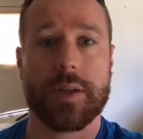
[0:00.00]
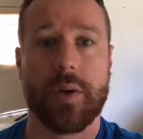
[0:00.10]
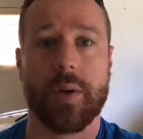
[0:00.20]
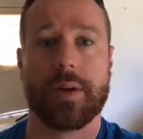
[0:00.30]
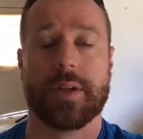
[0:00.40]

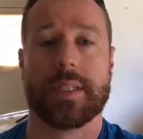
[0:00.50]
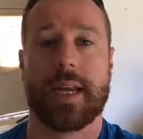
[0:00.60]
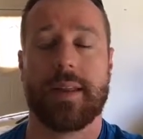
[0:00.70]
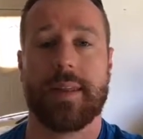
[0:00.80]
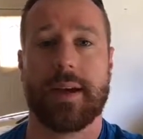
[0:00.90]
or there's
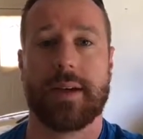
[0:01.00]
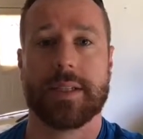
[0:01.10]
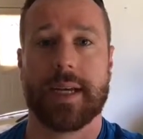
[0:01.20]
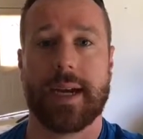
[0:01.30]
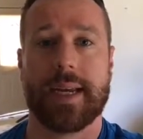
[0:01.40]
anything
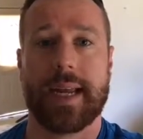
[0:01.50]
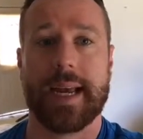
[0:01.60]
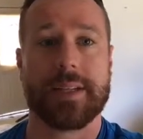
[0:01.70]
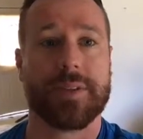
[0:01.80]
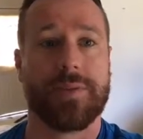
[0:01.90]
else I can
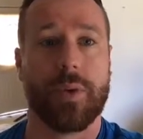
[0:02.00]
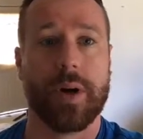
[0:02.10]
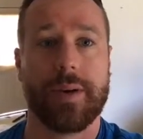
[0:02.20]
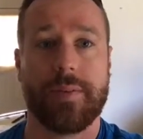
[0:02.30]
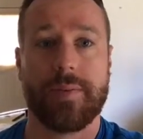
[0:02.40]
answer for you,